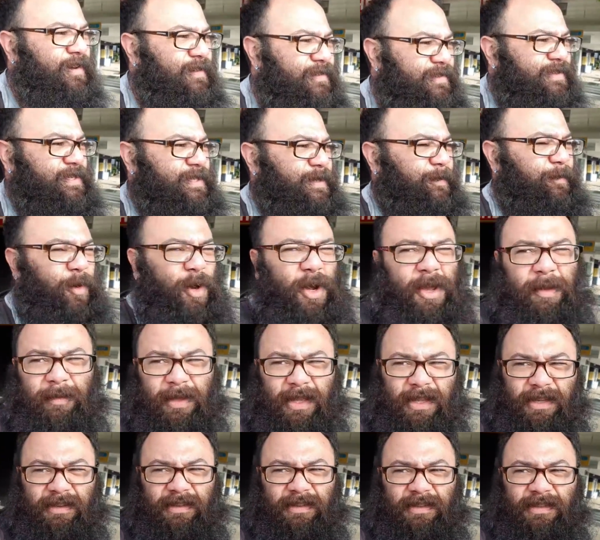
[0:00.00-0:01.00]
I go to this
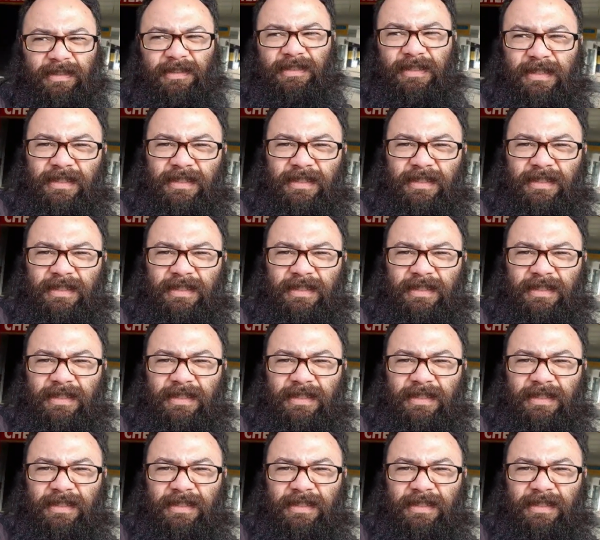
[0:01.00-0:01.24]
appointment.